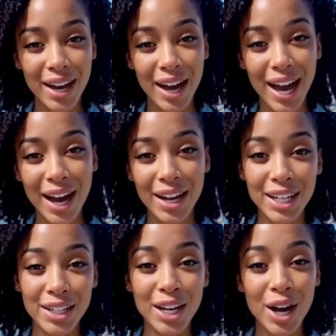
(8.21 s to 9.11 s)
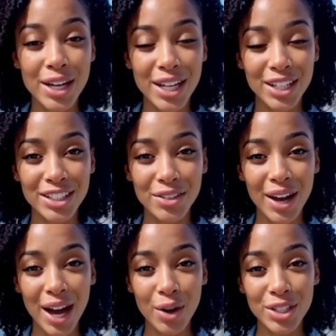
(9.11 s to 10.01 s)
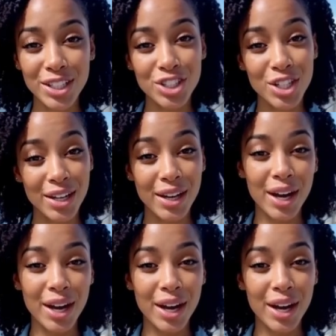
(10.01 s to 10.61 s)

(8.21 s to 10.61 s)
and in the context of acquisition,